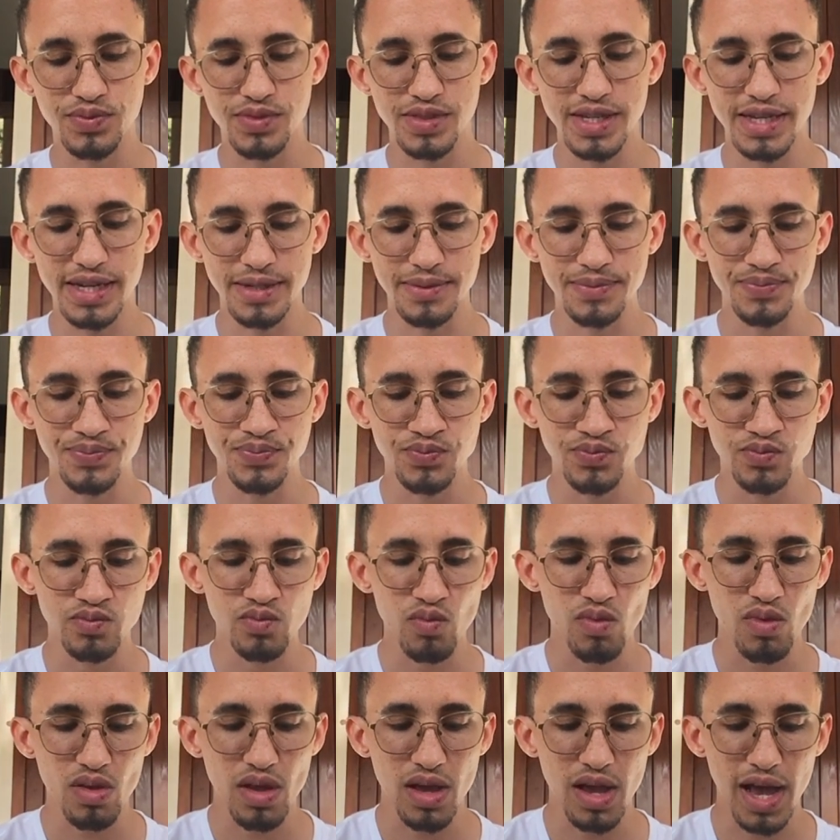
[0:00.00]
Yeah,
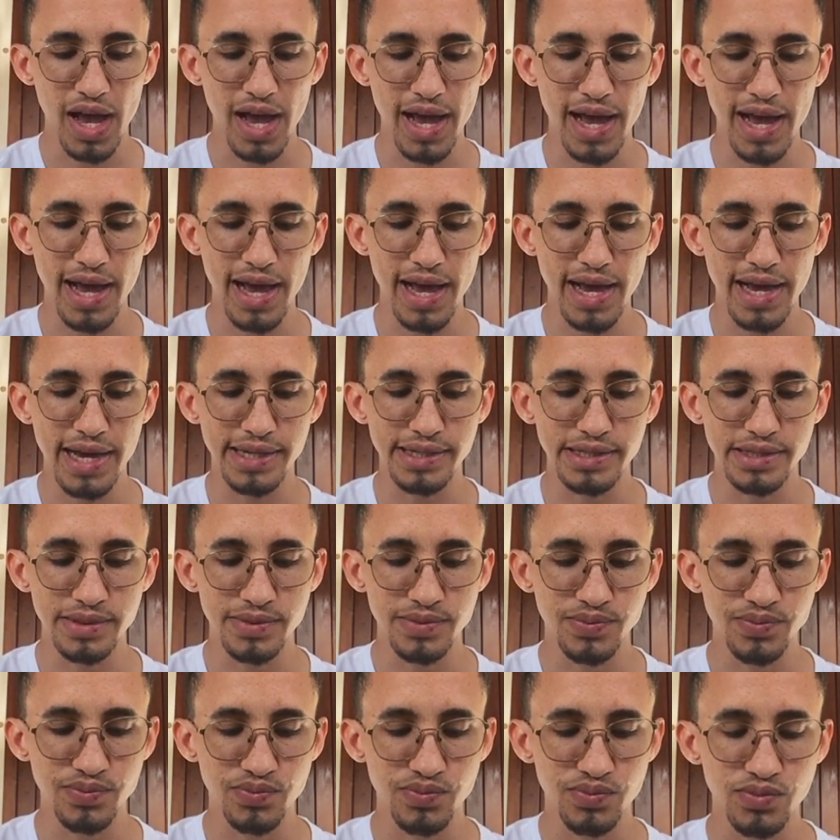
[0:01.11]
and
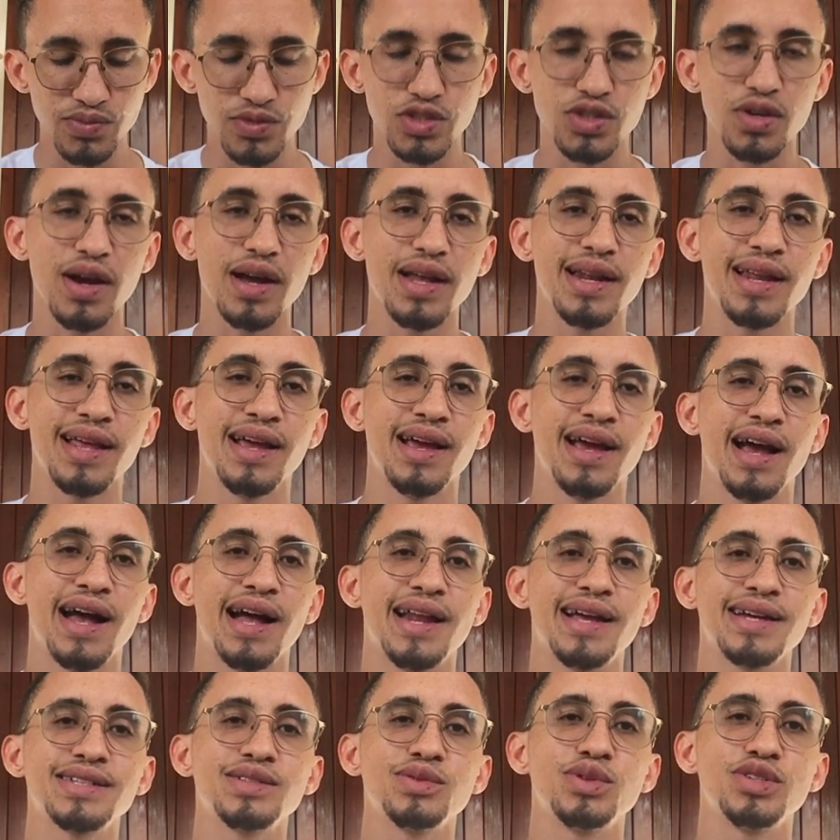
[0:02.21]
so I
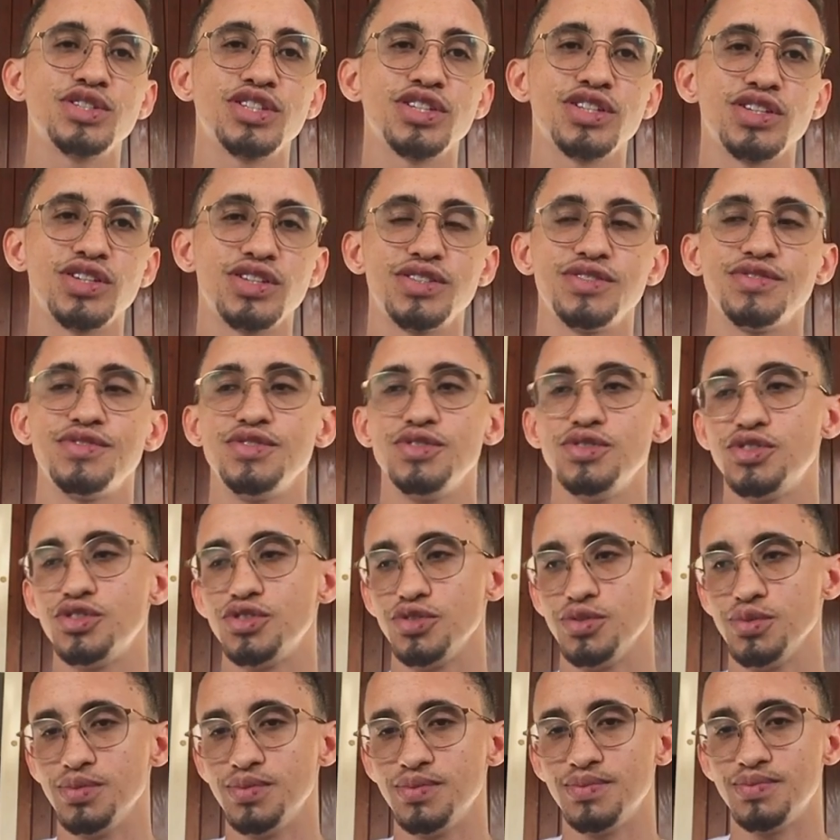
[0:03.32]
like to watch a lot of
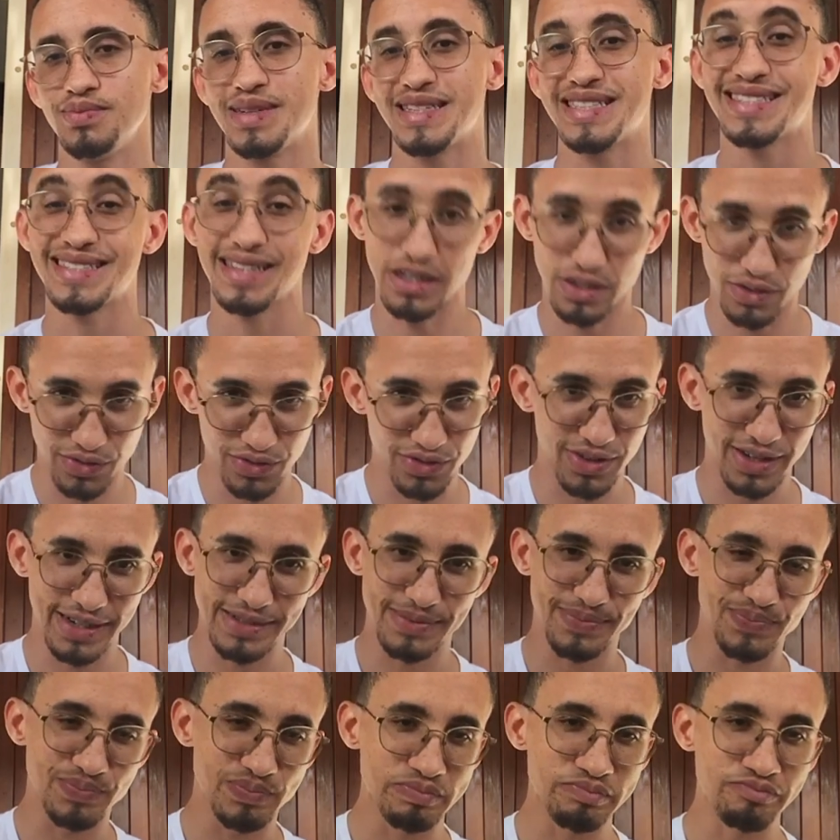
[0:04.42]
YouTube myself, right?
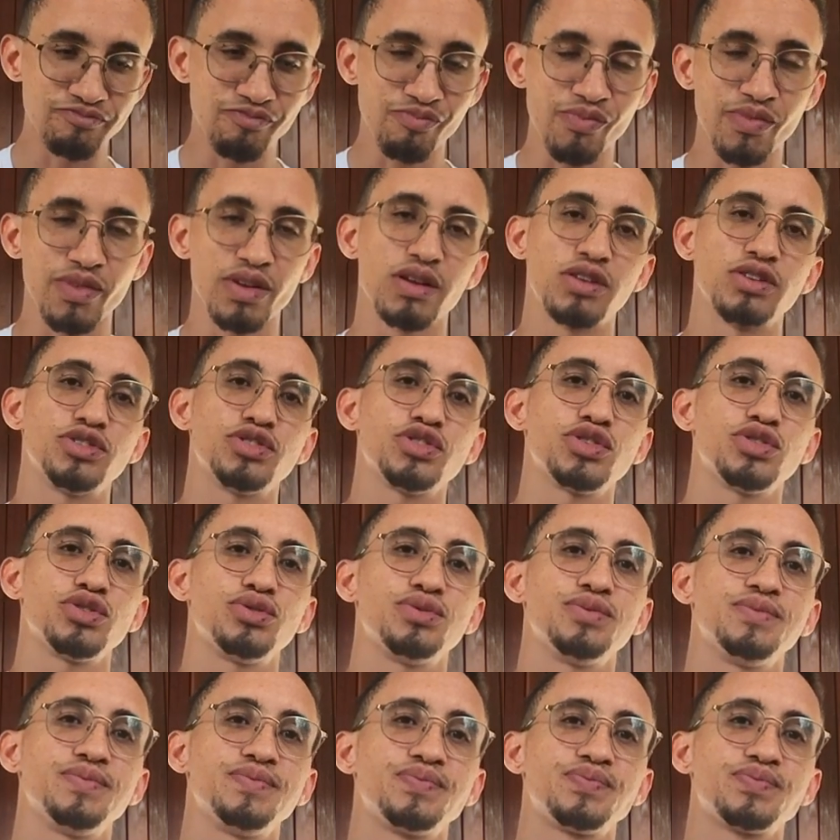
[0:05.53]

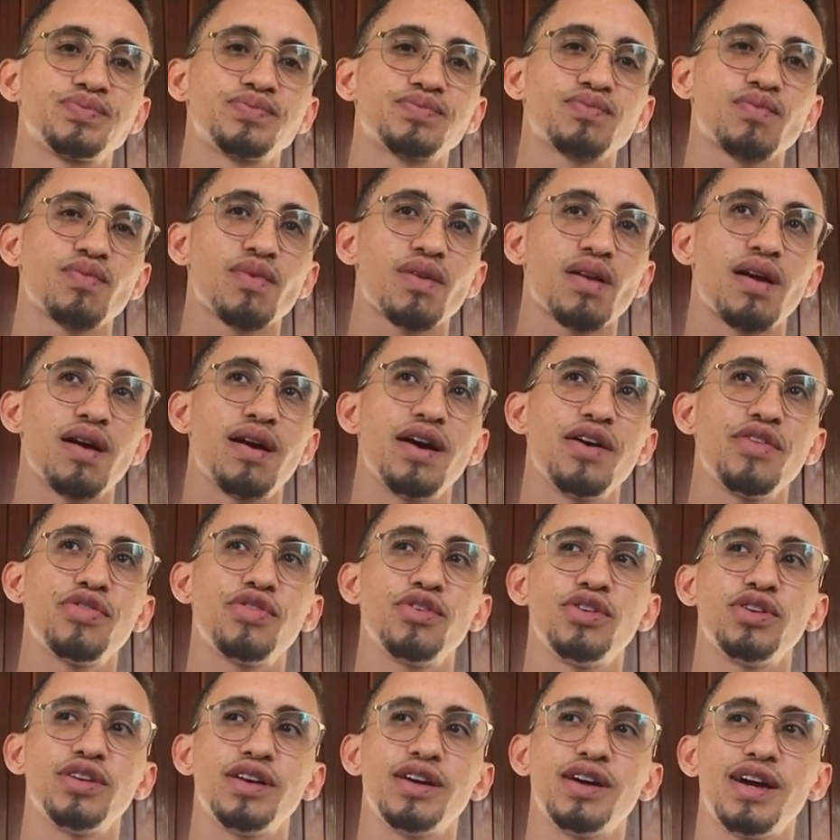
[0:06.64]
So I
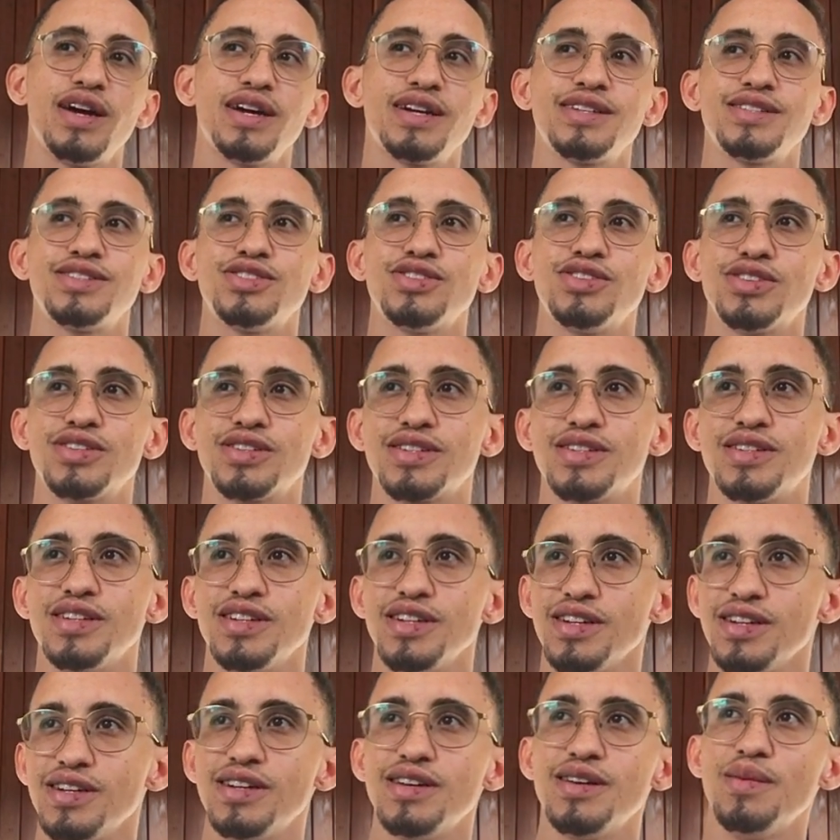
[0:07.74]
thought I could talk
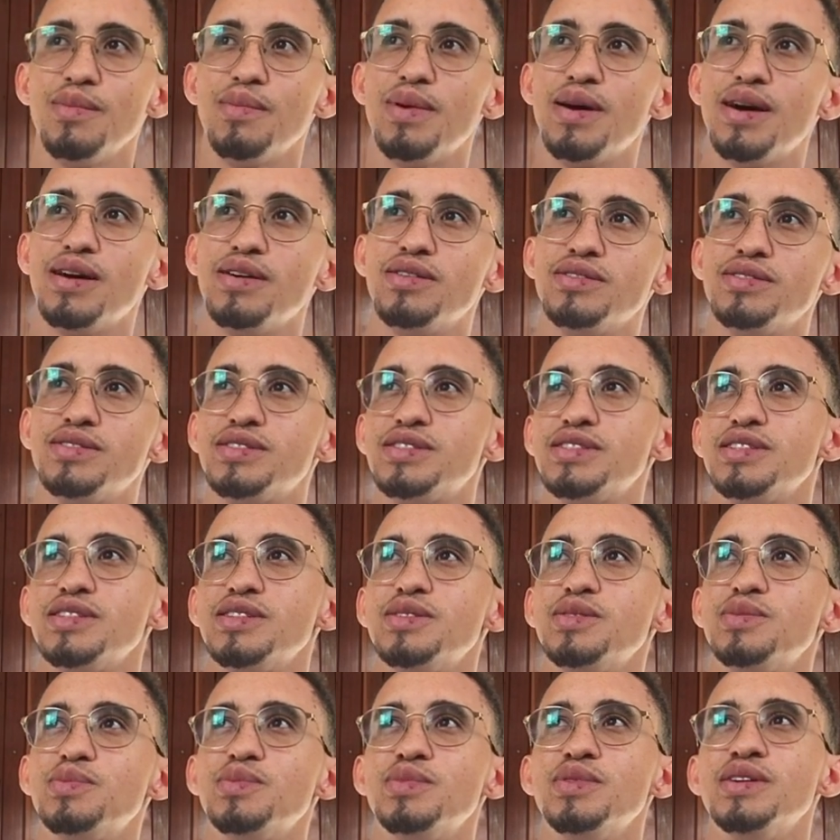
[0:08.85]
about
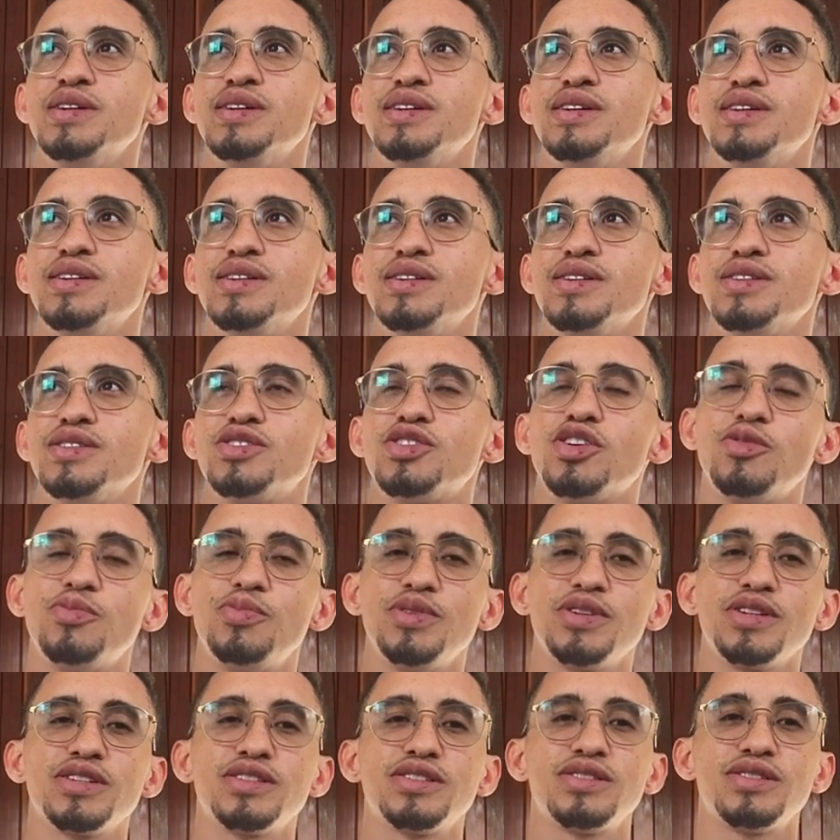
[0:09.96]
some
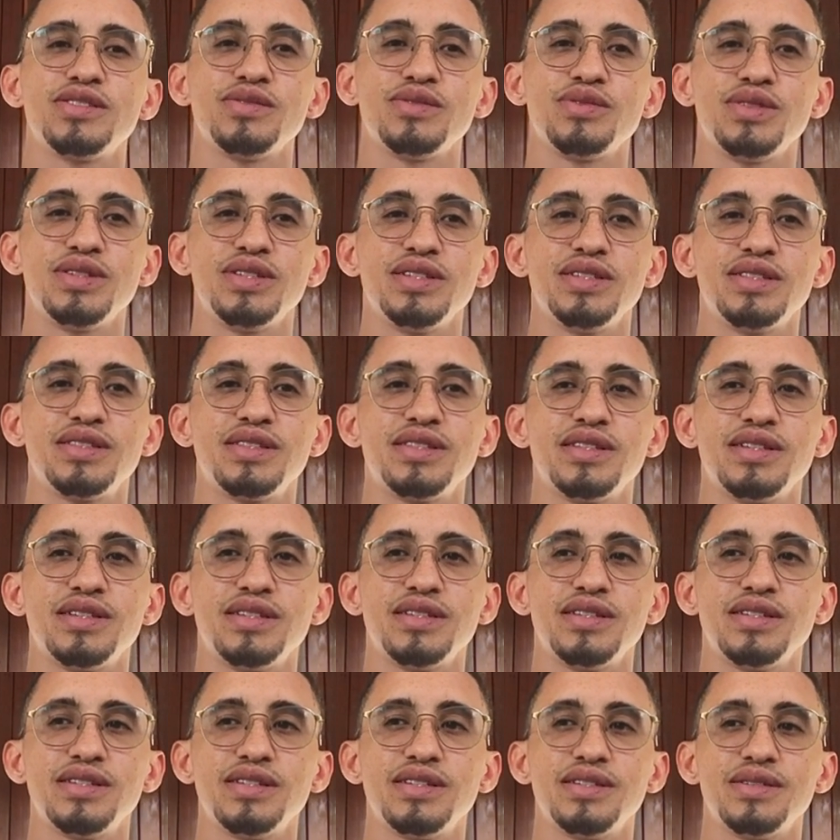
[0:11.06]
topics with
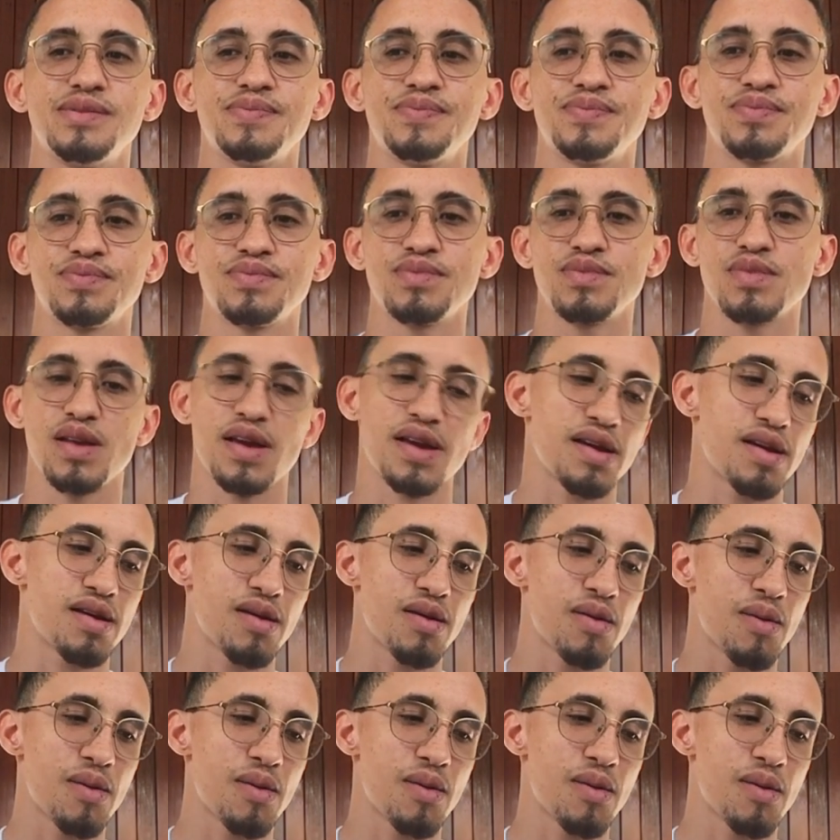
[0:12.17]
like